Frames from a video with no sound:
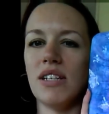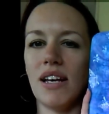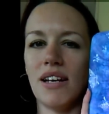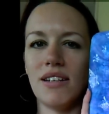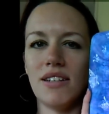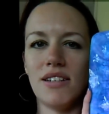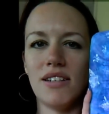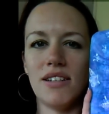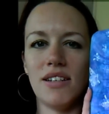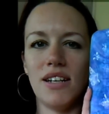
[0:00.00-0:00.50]

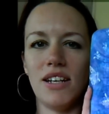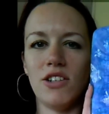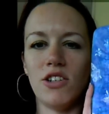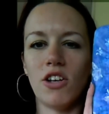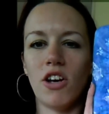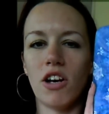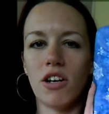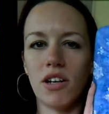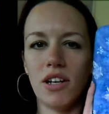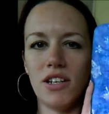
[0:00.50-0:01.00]
says is
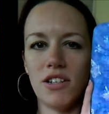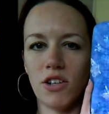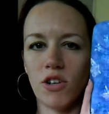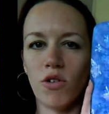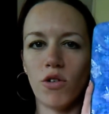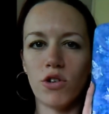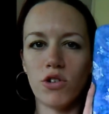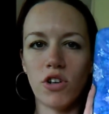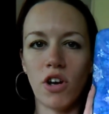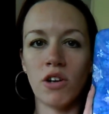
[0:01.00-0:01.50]
a
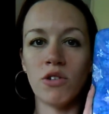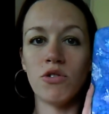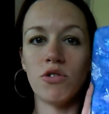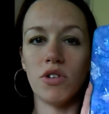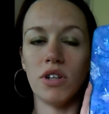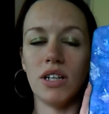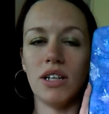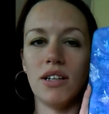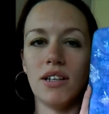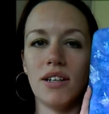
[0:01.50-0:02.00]

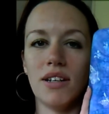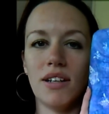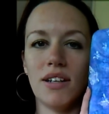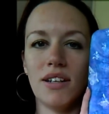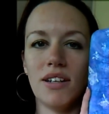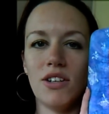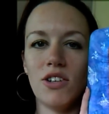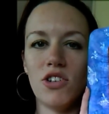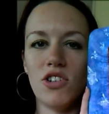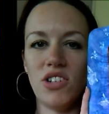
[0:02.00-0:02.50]
cross-country
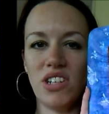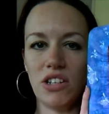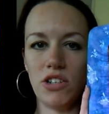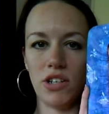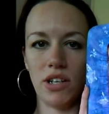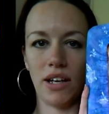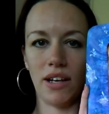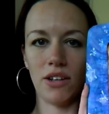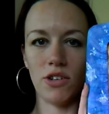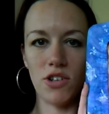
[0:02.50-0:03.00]

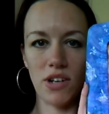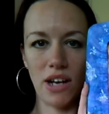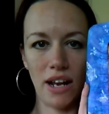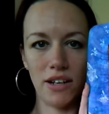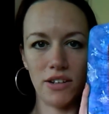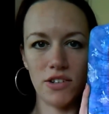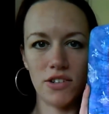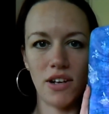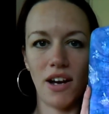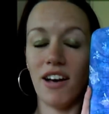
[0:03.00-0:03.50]
stitching
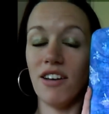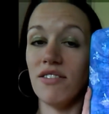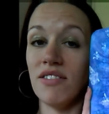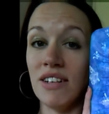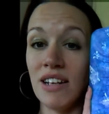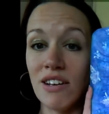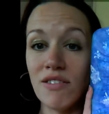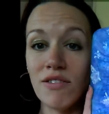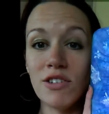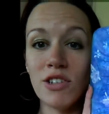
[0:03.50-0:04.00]
challenge. I've
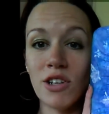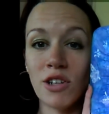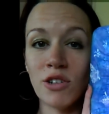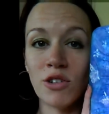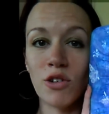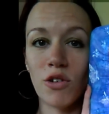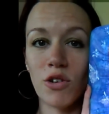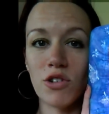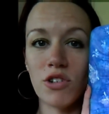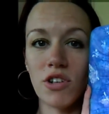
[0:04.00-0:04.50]
never
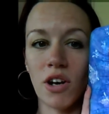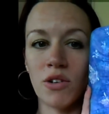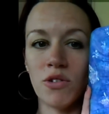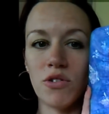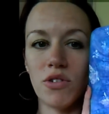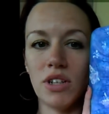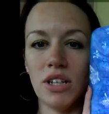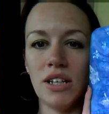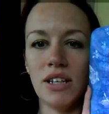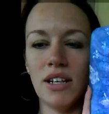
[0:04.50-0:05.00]
done
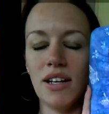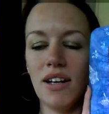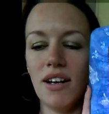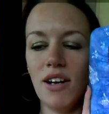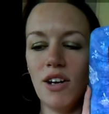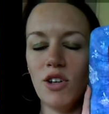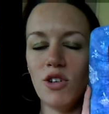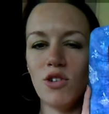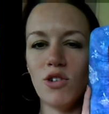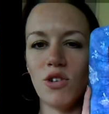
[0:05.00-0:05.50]
cross-country,
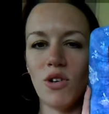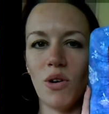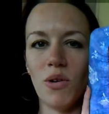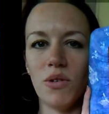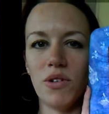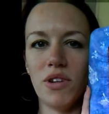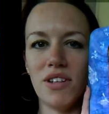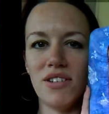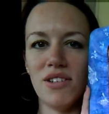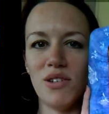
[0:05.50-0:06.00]

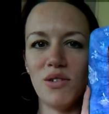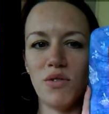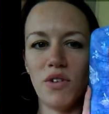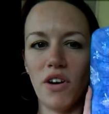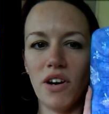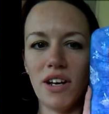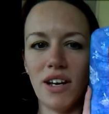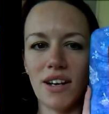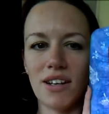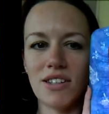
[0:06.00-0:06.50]
so this is
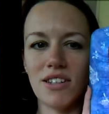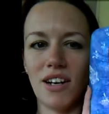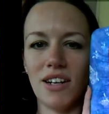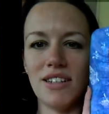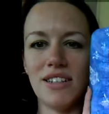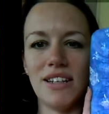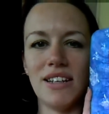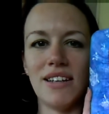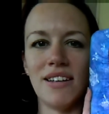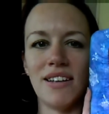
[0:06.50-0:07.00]
very
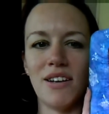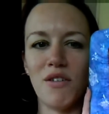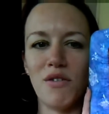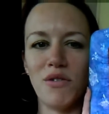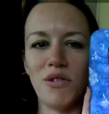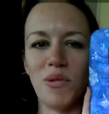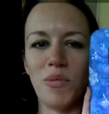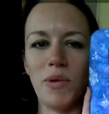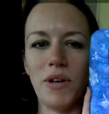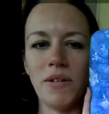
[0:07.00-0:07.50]
exciting
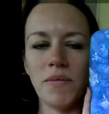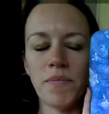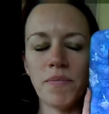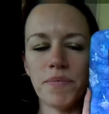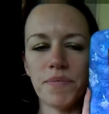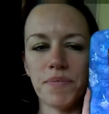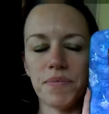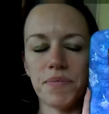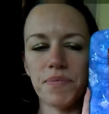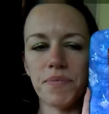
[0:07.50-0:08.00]
for me.
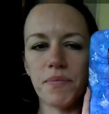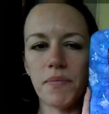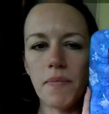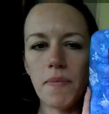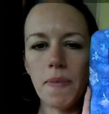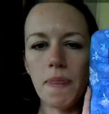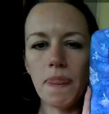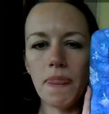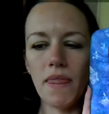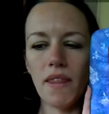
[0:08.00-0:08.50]

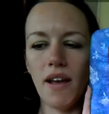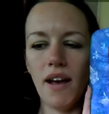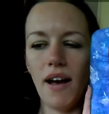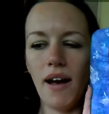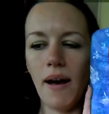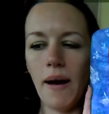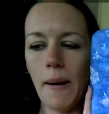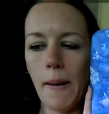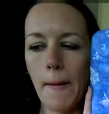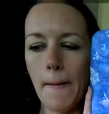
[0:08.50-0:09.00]

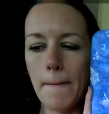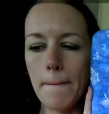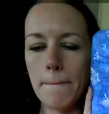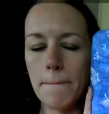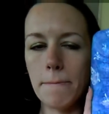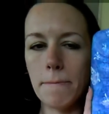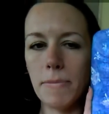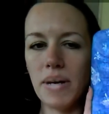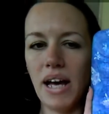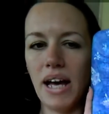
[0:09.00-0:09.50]

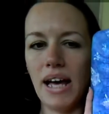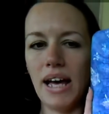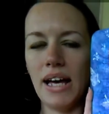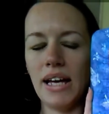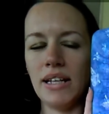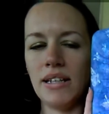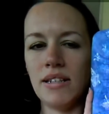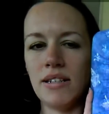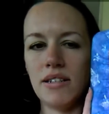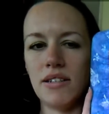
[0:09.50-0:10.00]

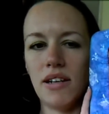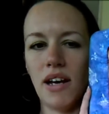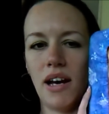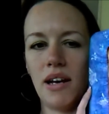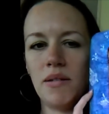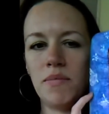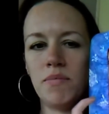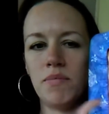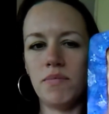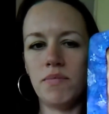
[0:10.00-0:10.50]
And
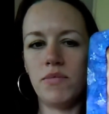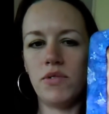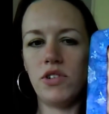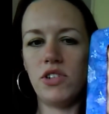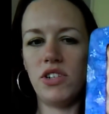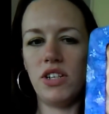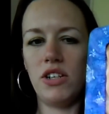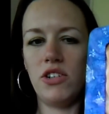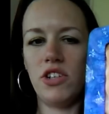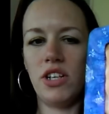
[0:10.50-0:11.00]
I'm
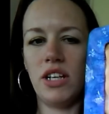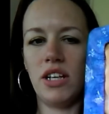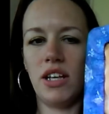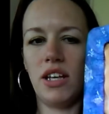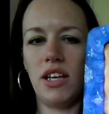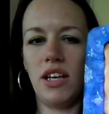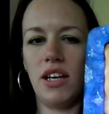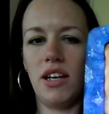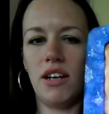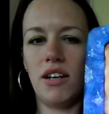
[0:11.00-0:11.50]
stitching
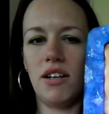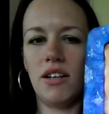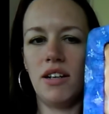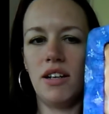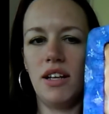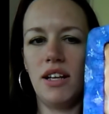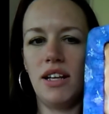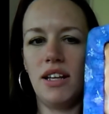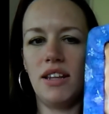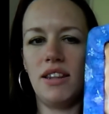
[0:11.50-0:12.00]
here
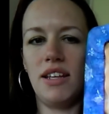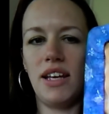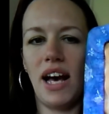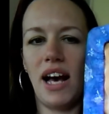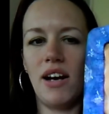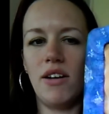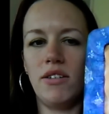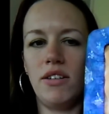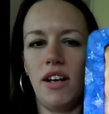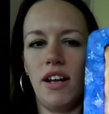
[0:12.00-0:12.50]
the
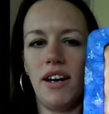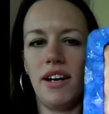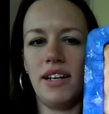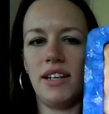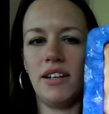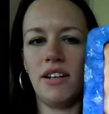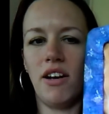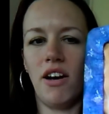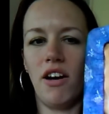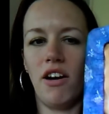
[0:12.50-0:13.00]

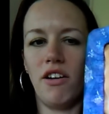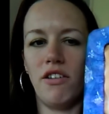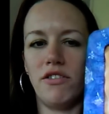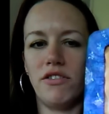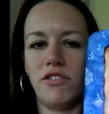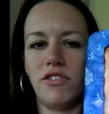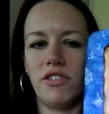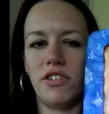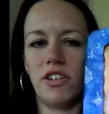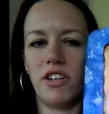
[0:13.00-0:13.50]
outline of
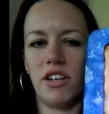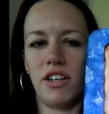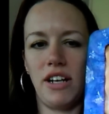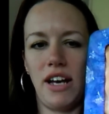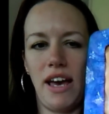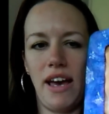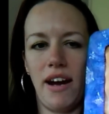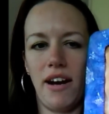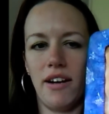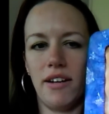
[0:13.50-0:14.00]
her
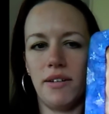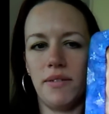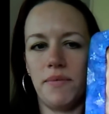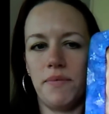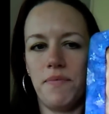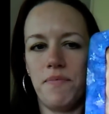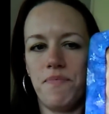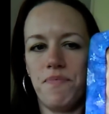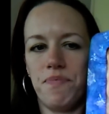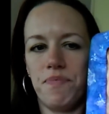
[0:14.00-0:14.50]
hair.